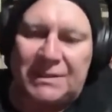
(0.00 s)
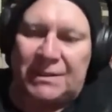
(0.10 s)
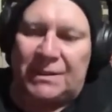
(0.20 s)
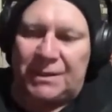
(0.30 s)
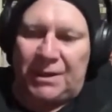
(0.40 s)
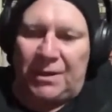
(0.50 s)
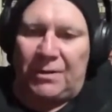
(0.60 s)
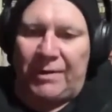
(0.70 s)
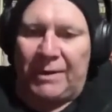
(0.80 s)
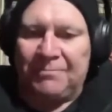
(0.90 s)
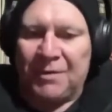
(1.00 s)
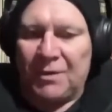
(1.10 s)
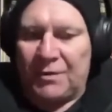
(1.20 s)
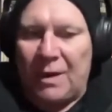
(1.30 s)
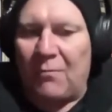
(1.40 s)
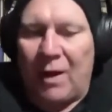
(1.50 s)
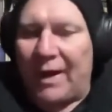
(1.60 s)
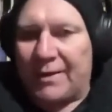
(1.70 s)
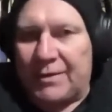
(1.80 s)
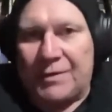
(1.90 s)
this as occurring
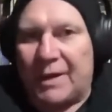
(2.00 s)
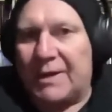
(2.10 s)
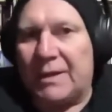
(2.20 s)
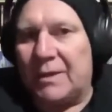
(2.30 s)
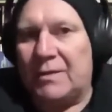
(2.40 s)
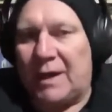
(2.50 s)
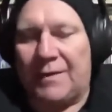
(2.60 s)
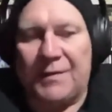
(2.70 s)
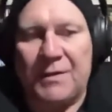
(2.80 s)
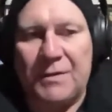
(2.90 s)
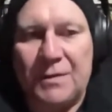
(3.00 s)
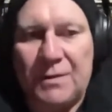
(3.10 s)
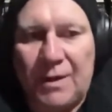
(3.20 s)
somewhere, as I said, in southeastern